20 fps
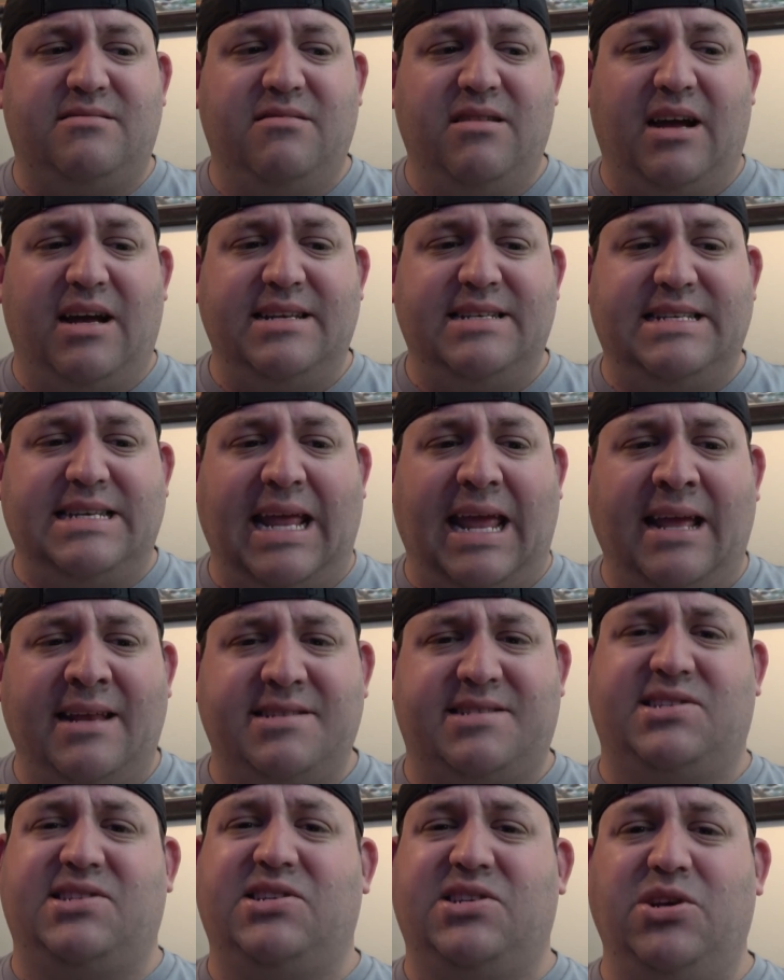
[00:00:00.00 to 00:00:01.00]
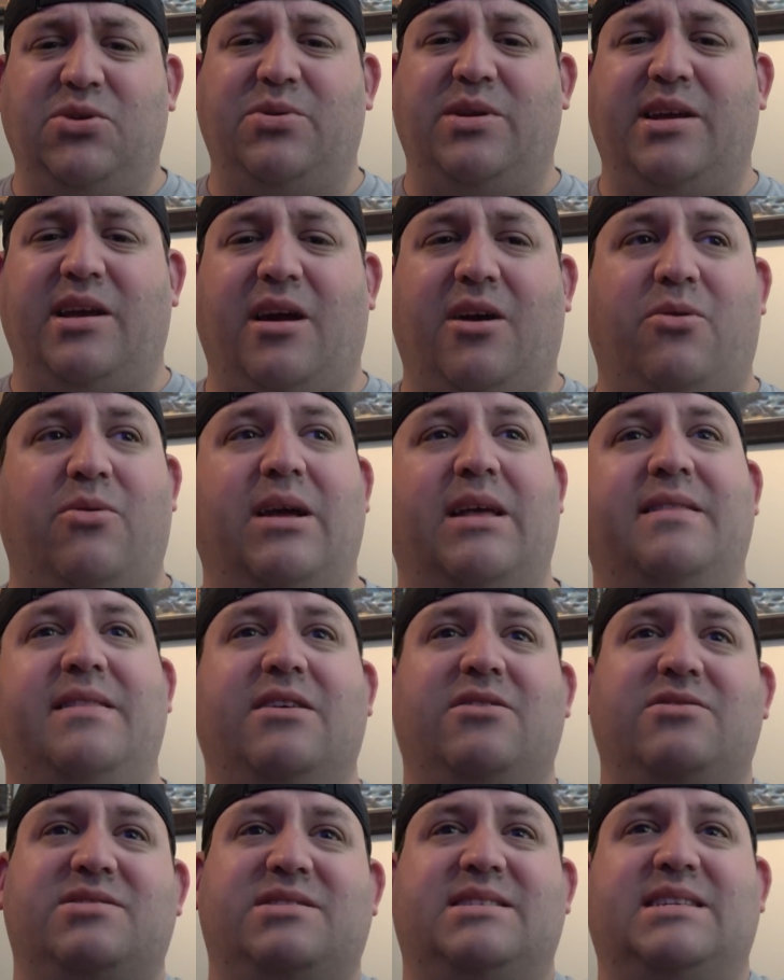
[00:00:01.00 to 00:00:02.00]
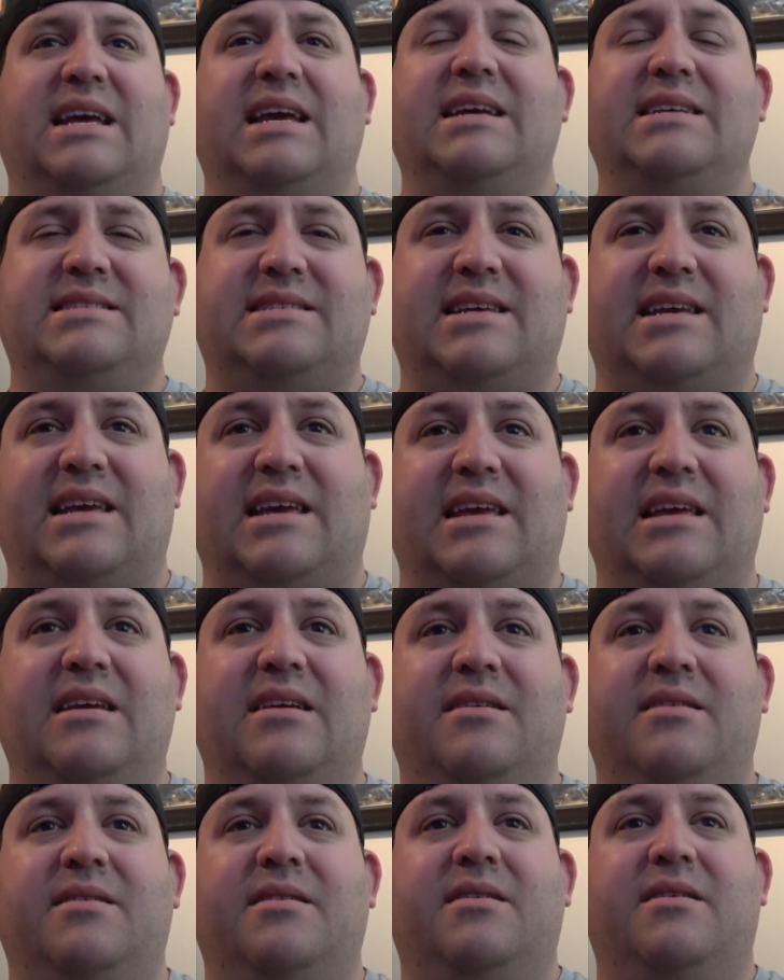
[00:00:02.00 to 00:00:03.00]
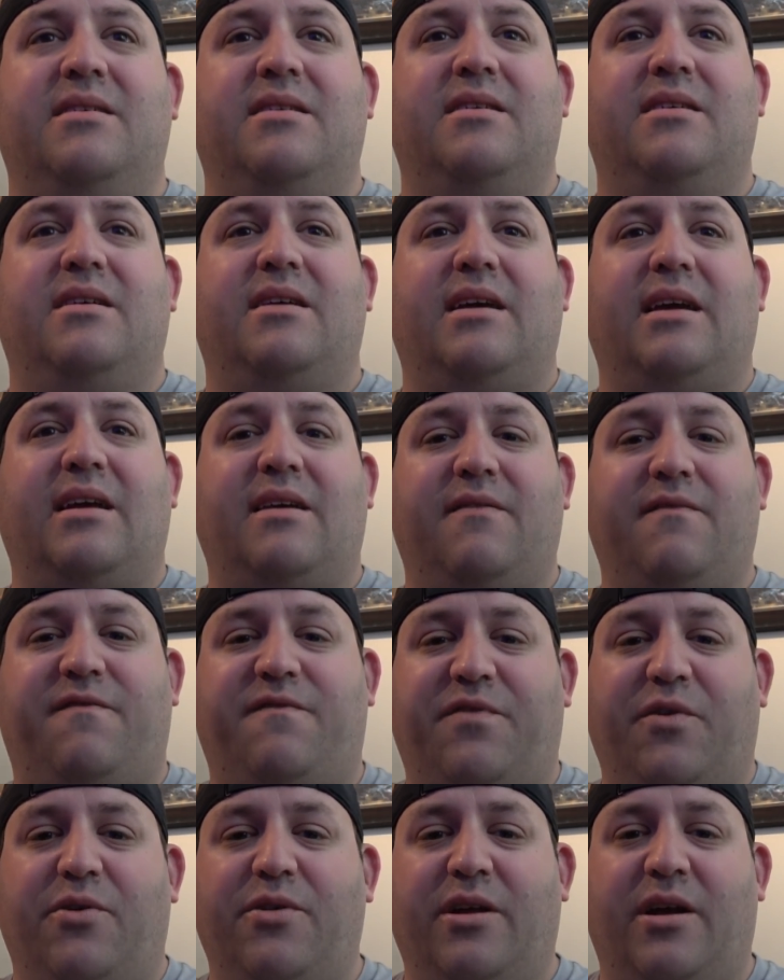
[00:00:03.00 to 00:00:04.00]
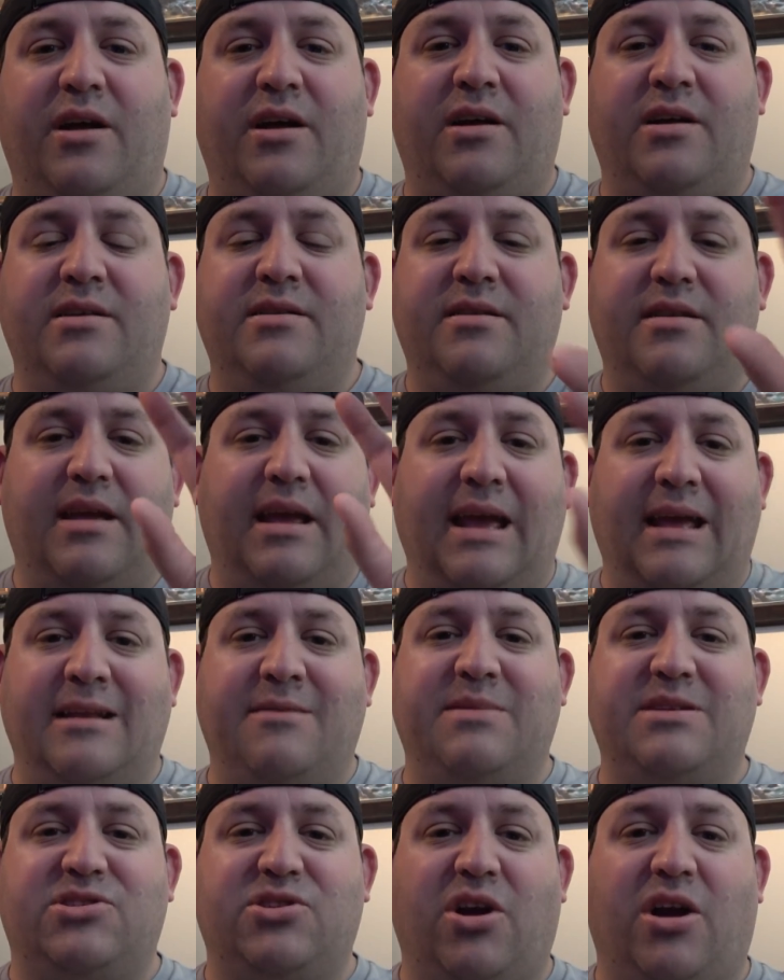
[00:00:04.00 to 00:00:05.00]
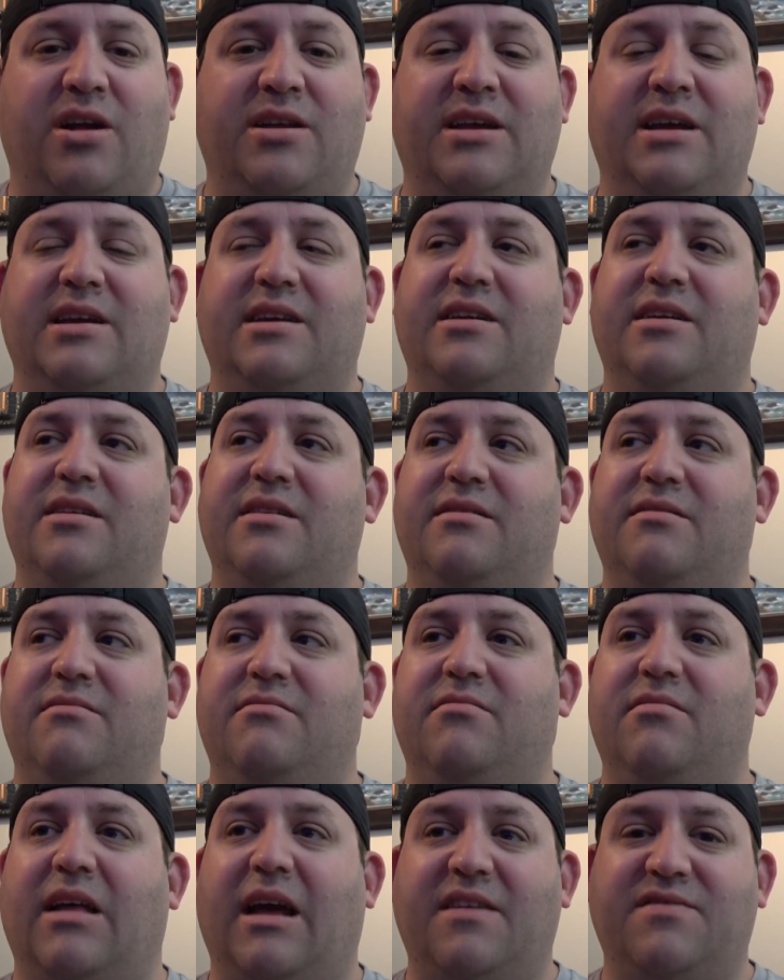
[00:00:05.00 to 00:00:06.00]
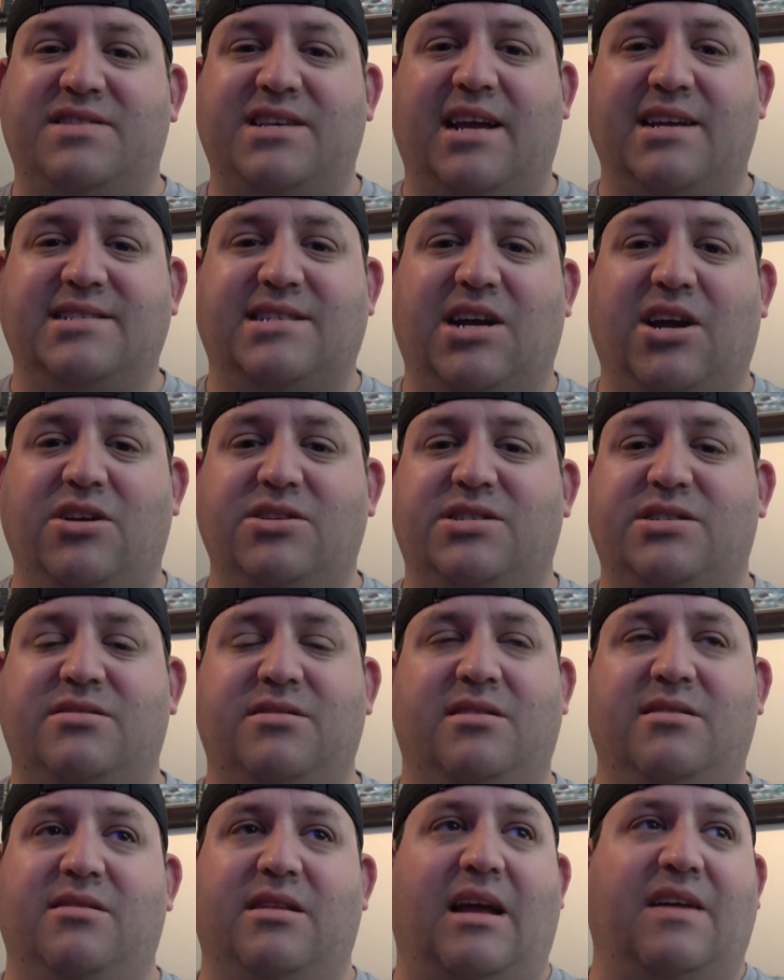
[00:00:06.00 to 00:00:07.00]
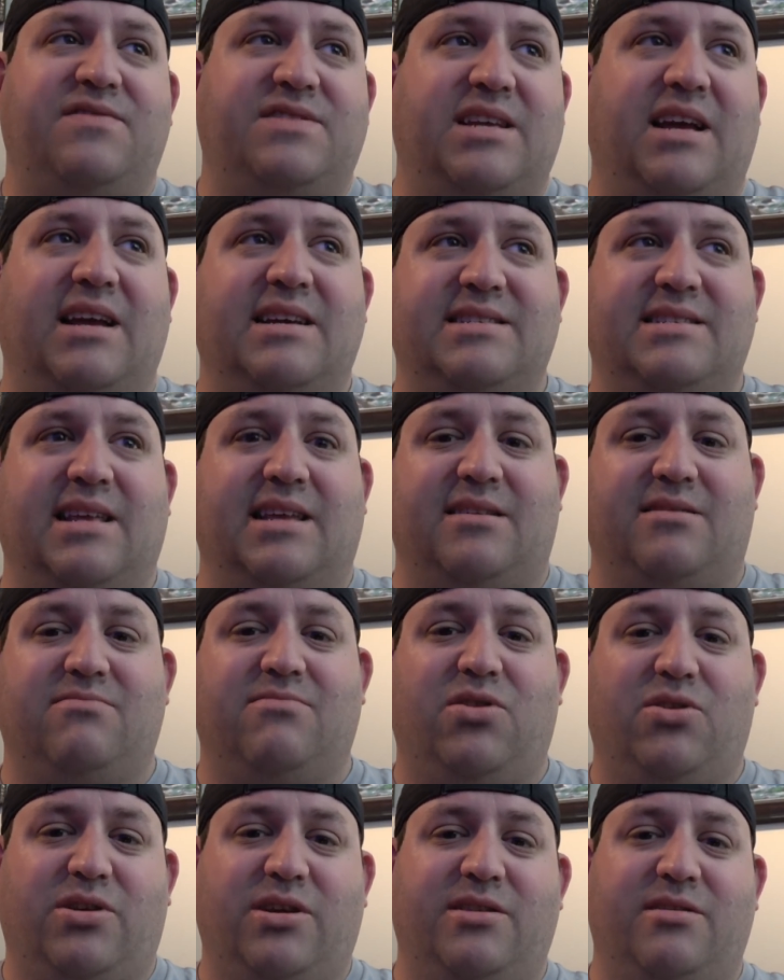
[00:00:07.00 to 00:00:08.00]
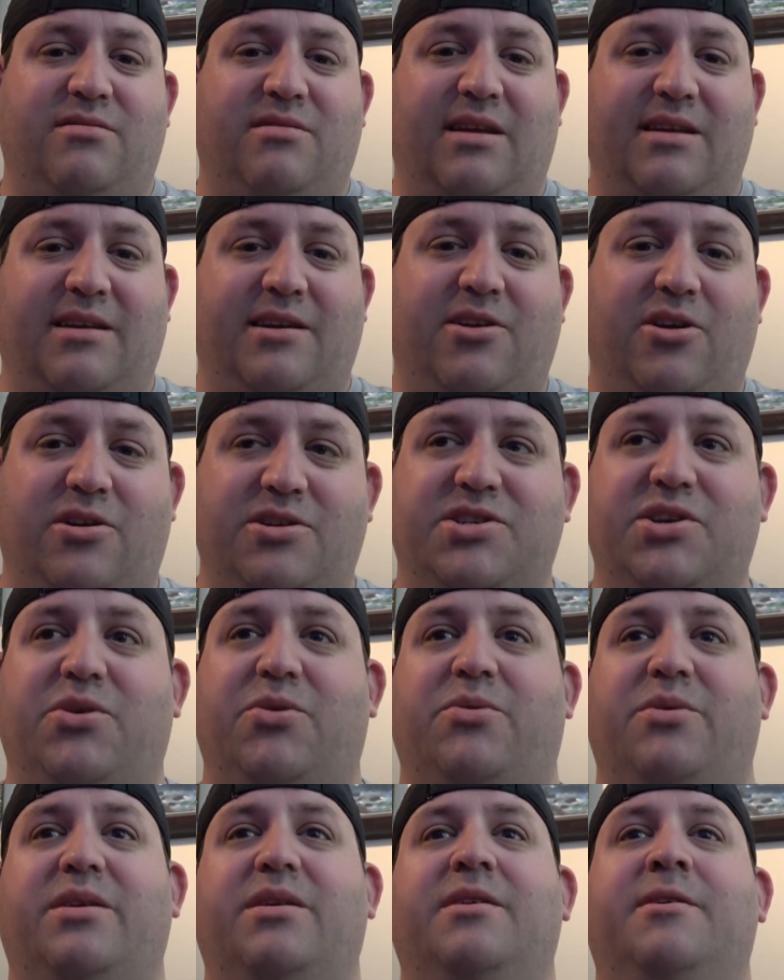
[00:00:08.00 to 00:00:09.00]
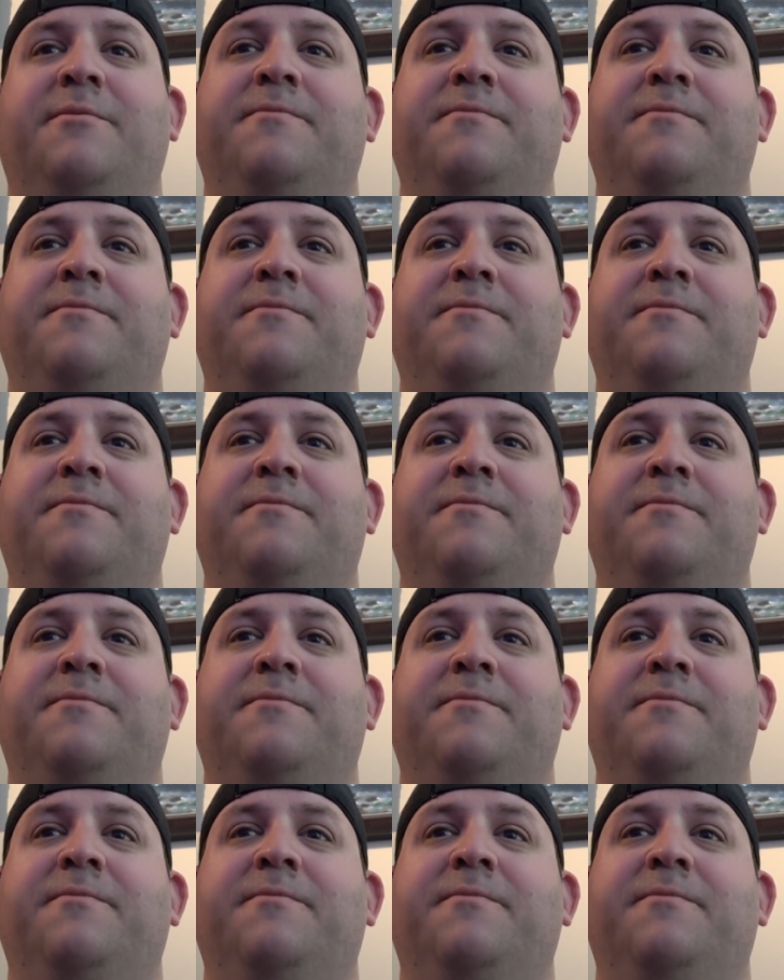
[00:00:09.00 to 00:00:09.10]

a dance studio, and there's Daisy, full-on animatronic, life-size, like looking like a cartoon,